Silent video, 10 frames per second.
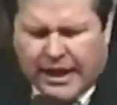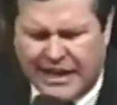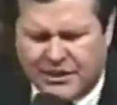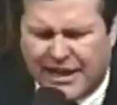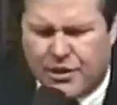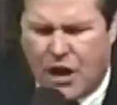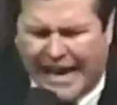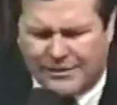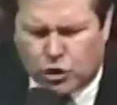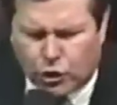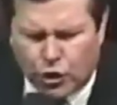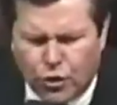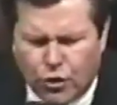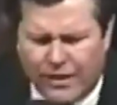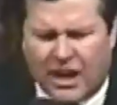Is it not
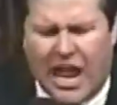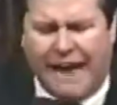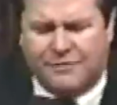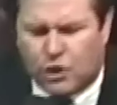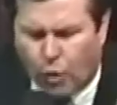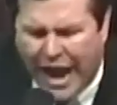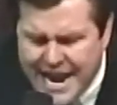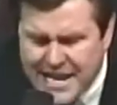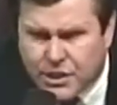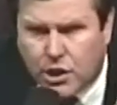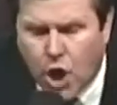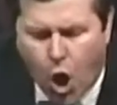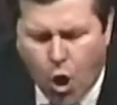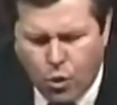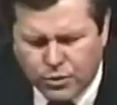true that life's greatest
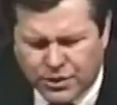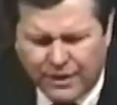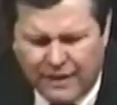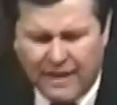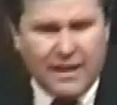goals,